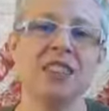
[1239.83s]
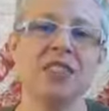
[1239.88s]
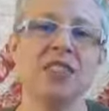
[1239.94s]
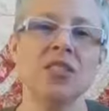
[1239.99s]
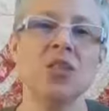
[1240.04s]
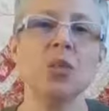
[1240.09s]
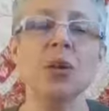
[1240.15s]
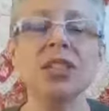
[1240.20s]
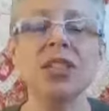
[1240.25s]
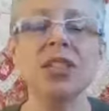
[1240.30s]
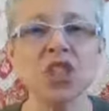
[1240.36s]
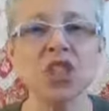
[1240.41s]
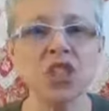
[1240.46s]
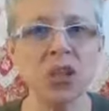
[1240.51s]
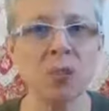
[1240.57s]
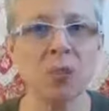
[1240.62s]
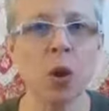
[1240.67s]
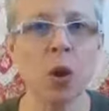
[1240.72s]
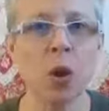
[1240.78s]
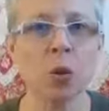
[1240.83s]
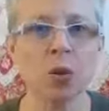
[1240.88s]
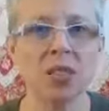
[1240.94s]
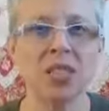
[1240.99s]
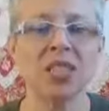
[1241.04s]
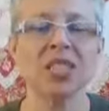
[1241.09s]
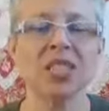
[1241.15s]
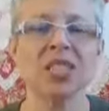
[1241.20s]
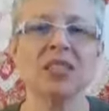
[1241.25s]
that the reason she
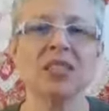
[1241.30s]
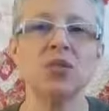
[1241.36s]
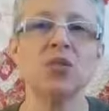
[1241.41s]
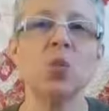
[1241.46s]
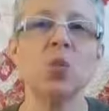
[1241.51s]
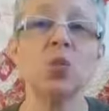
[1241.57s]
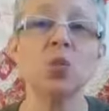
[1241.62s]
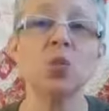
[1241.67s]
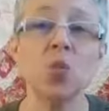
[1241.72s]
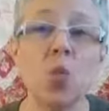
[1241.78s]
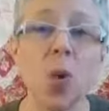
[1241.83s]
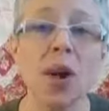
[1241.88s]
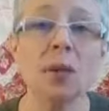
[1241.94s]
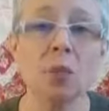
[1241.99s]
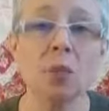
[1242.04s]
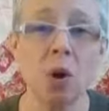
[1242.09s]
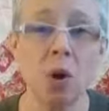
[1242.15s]
posts those one